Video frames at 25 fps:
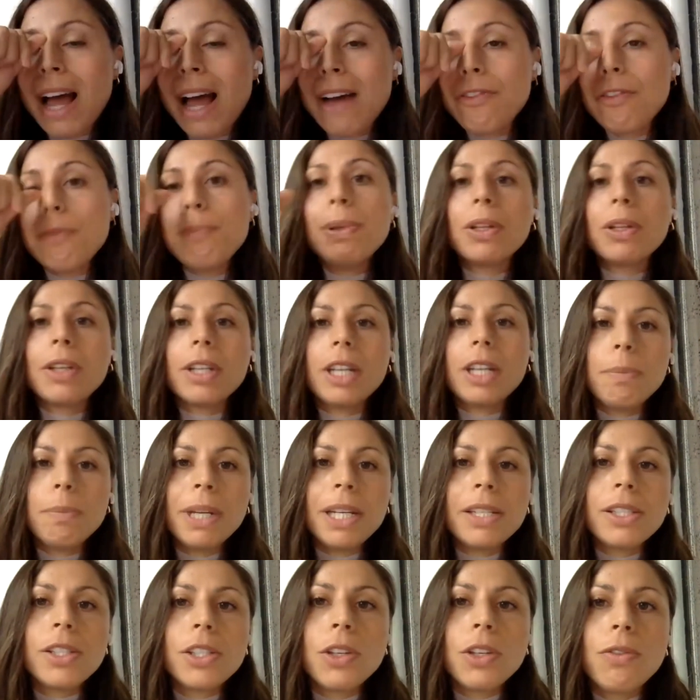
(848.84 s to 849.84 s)
500 million
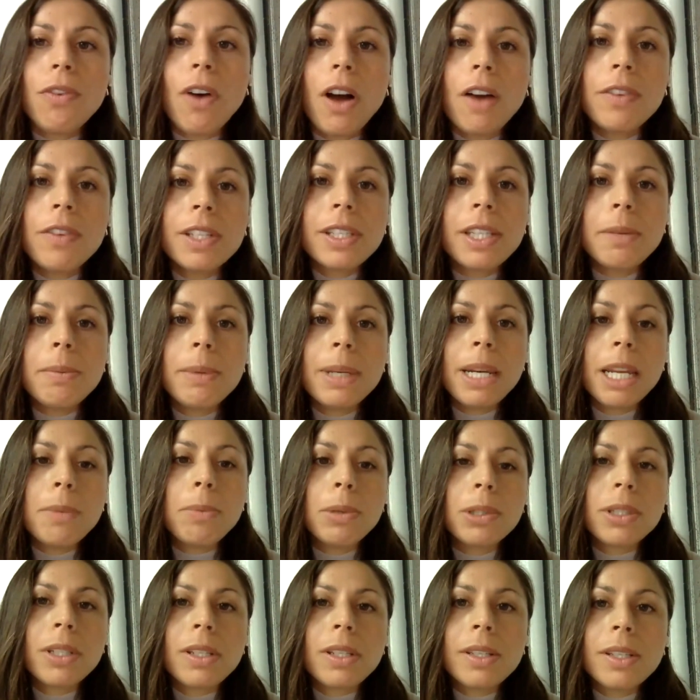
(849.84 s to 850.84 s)
pieces you've obviously been
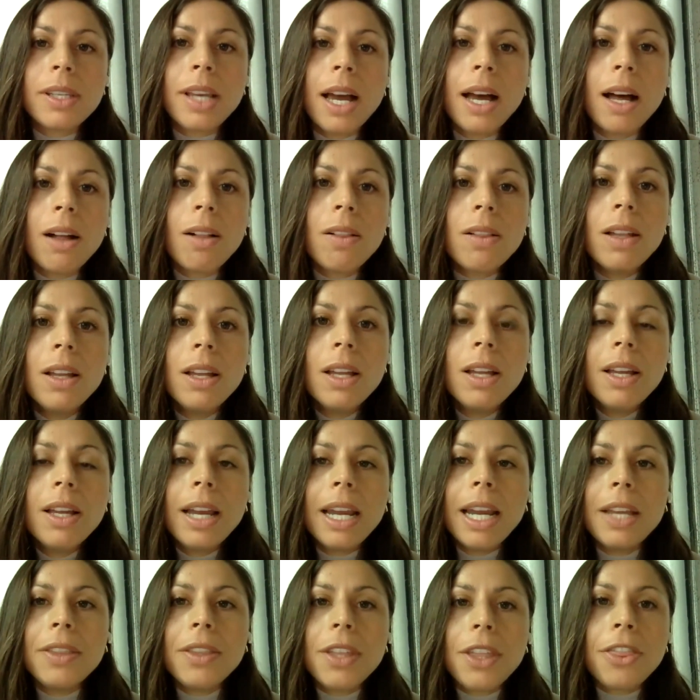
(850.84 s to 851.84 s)
able to sell.
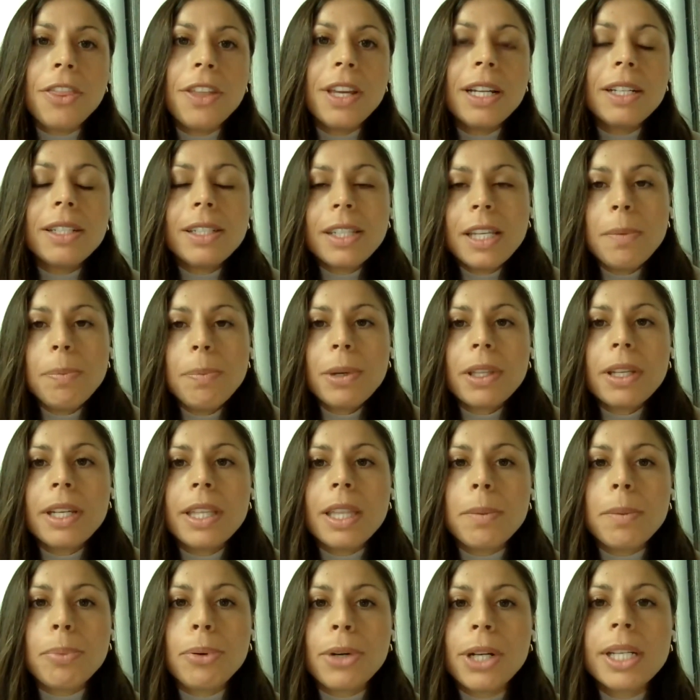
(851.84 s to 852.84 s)
And the thing typically
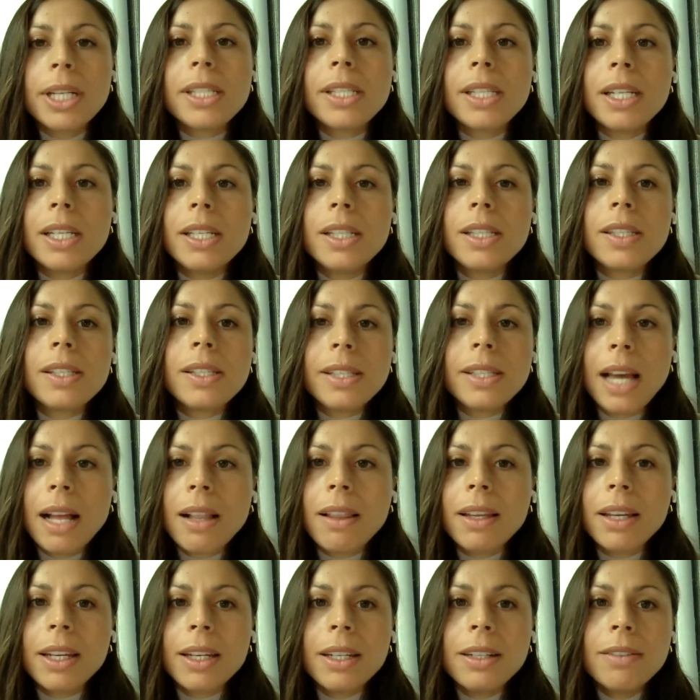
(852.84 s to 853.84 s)
that precedes
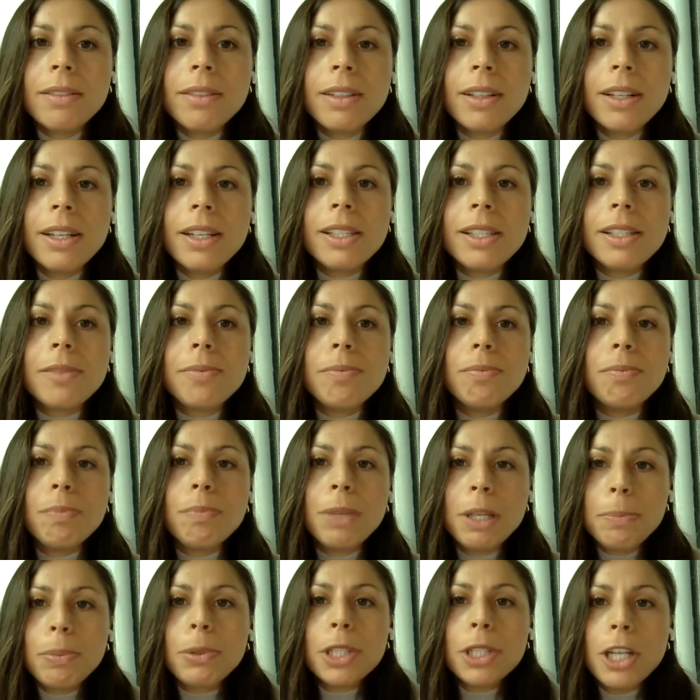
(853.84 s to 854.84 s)
selling is
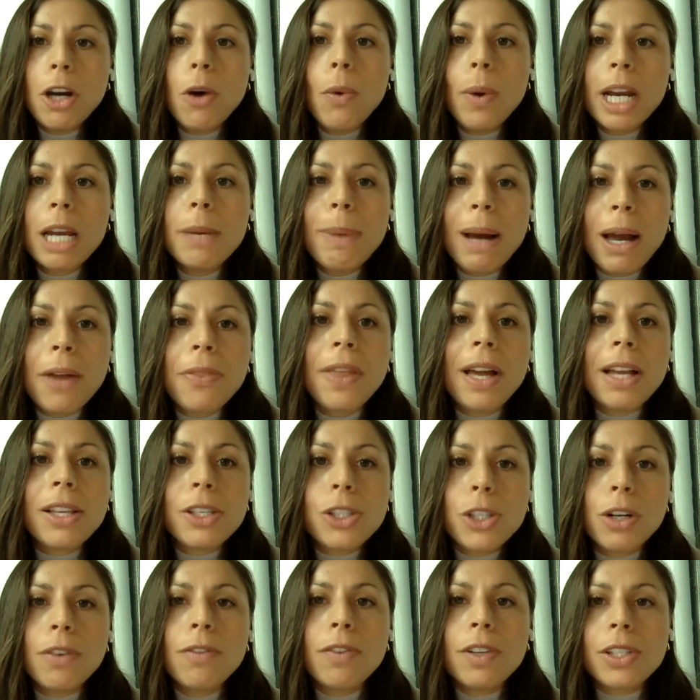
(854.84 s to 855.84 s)
people knowing about that
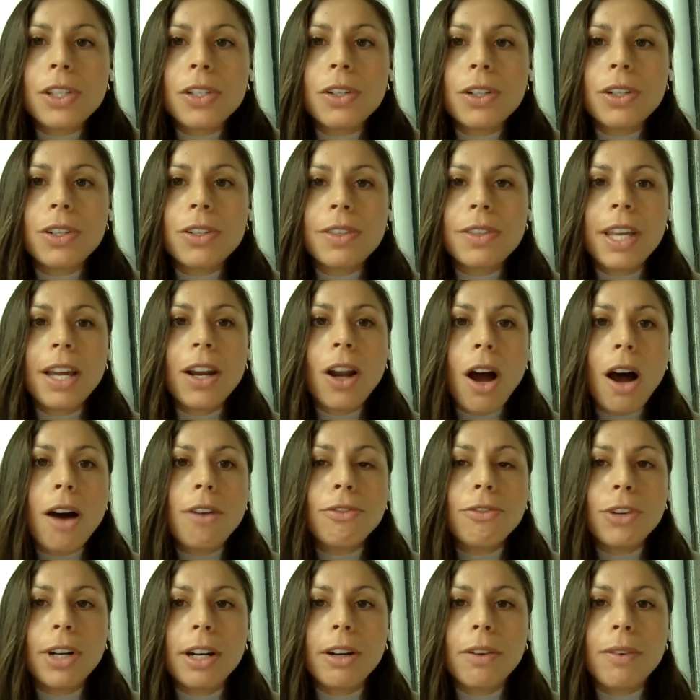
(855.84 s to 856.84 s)
service or that
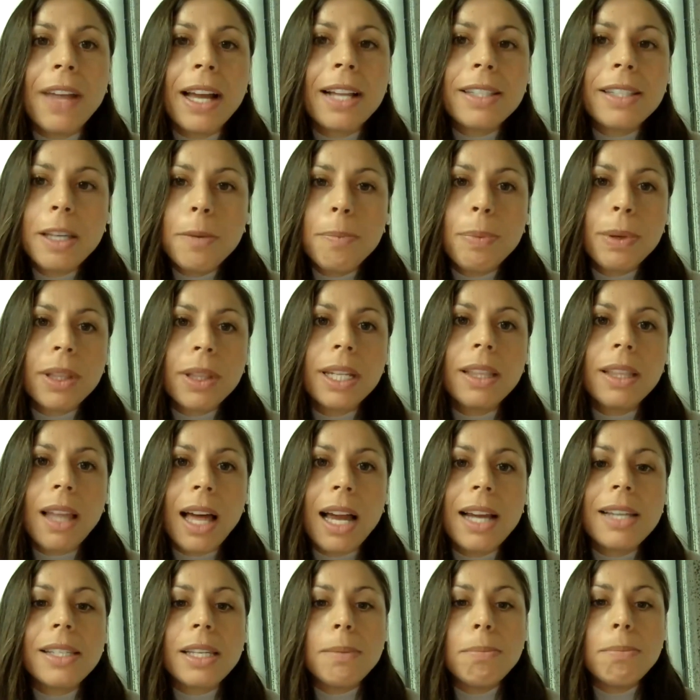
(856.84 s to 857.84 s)
offering. And that typically
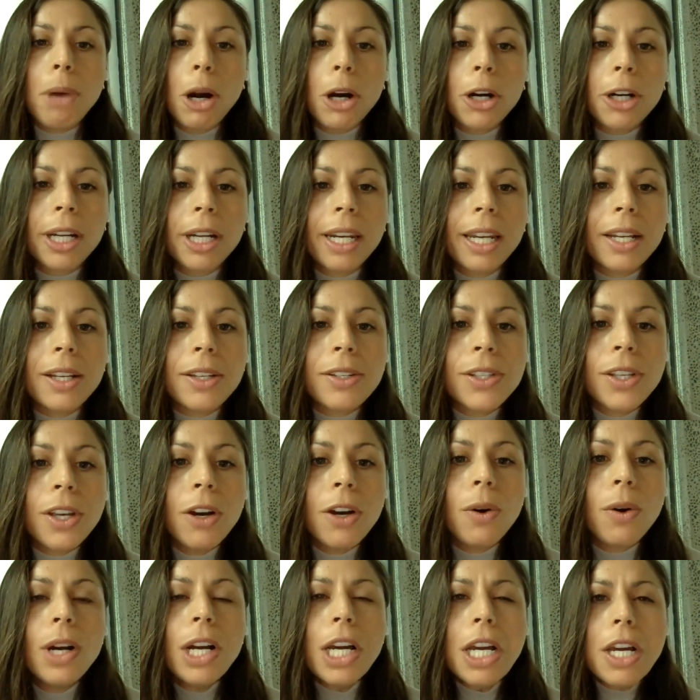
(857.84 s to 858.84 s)
lies in marketing.
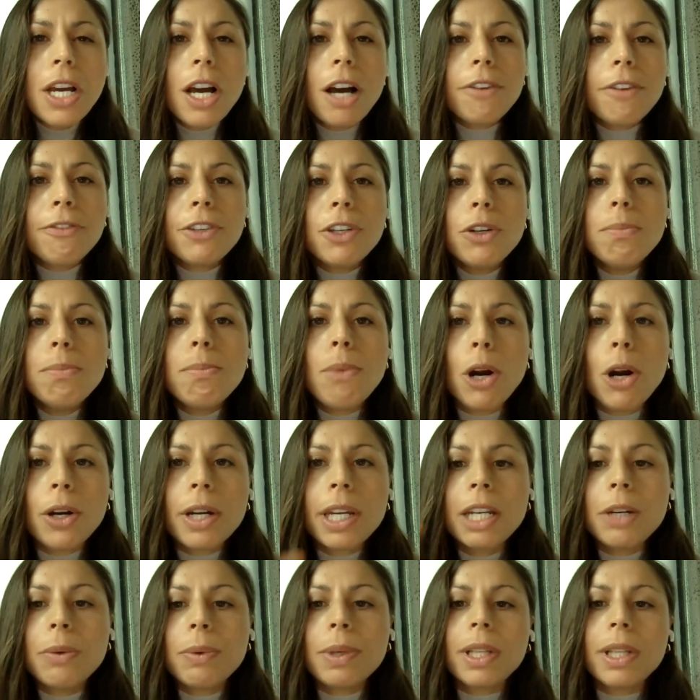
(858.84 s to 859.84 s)
So a few
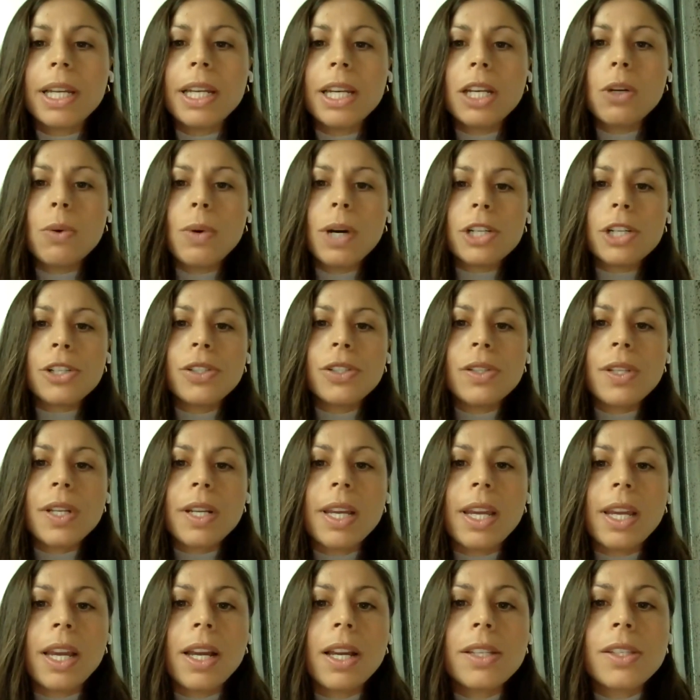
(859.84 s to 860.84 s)
marketing related questions to
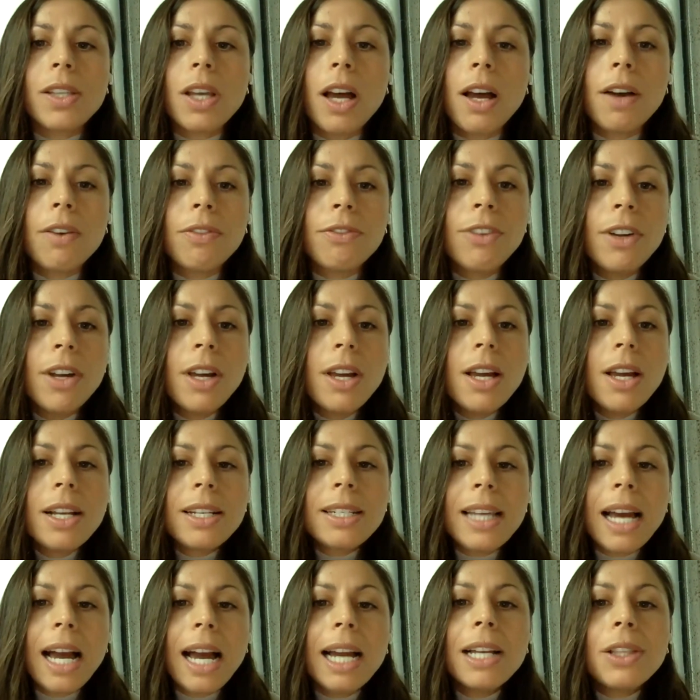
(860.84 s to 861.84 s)
kick us off.
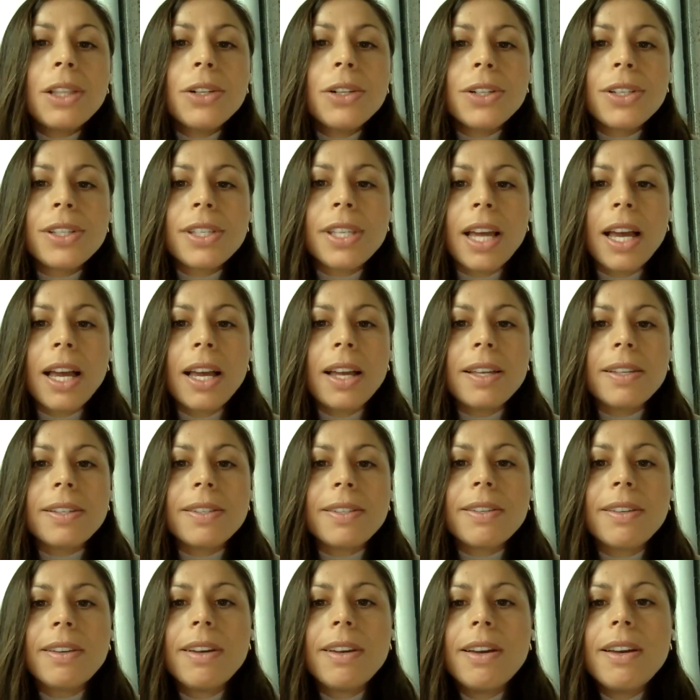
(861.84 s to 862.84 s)
Tyler
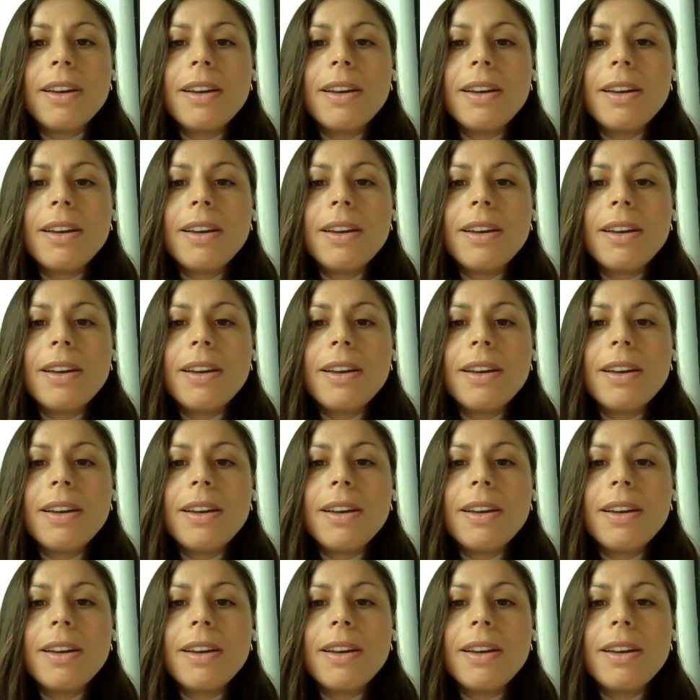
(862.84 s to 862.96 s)
says,